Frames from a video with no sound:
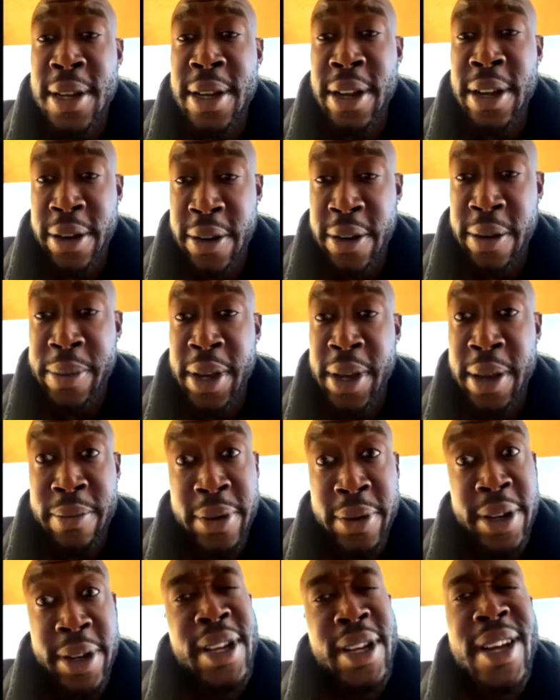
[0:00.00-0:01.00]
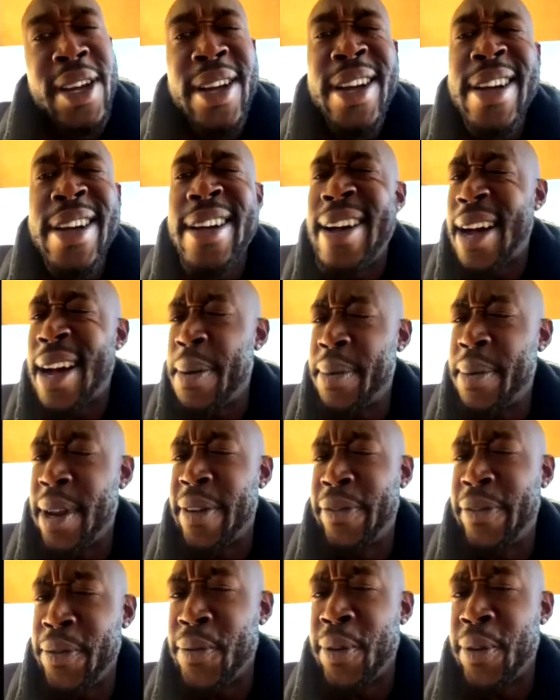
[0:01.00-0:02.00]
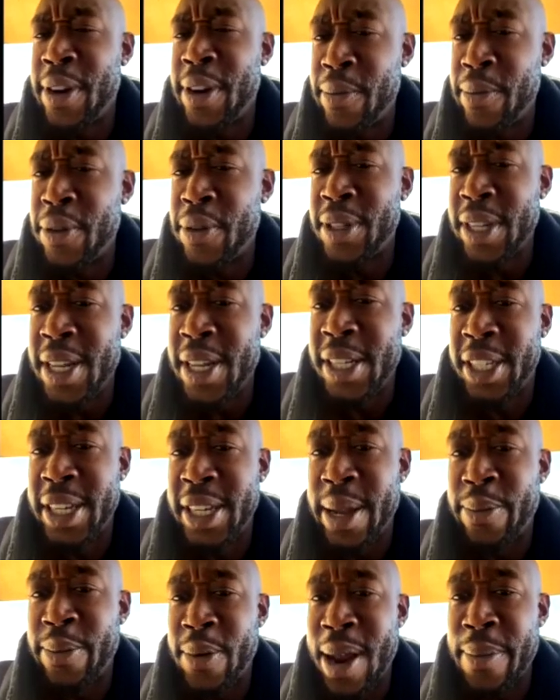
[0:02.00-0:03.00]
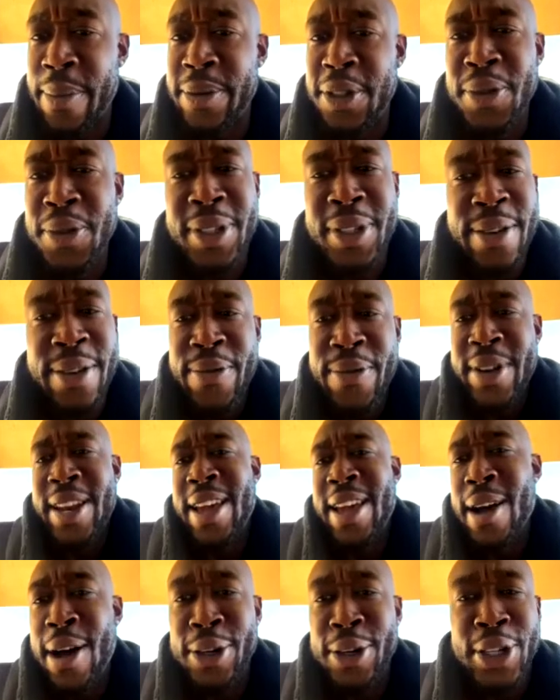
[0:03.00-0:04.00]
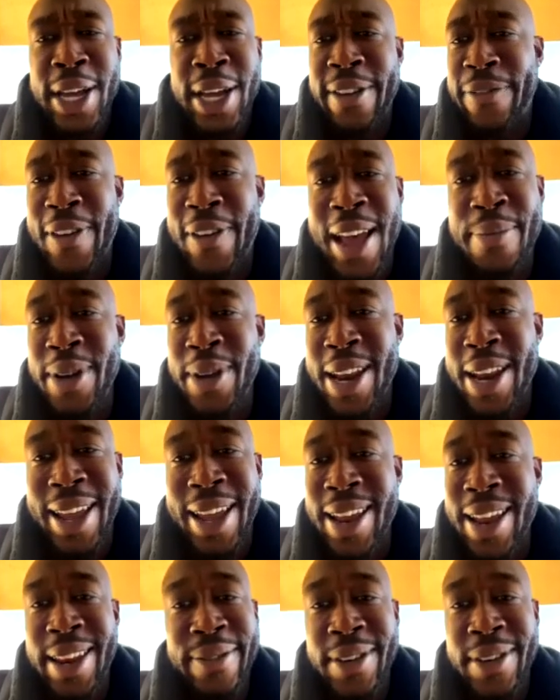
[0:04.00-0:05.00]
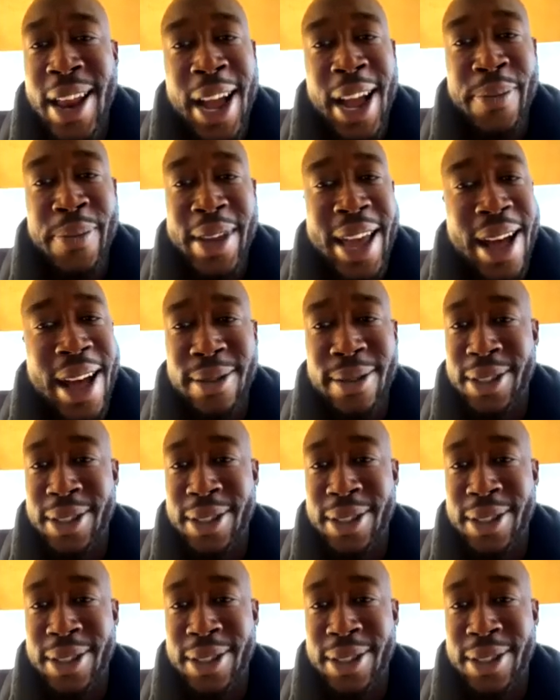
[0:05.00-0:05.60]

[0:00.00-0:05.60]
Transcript: You know what I mean? But I'm definitely one of the most in shape rappers. You see, when they all try to fight me, they can't even knock me out.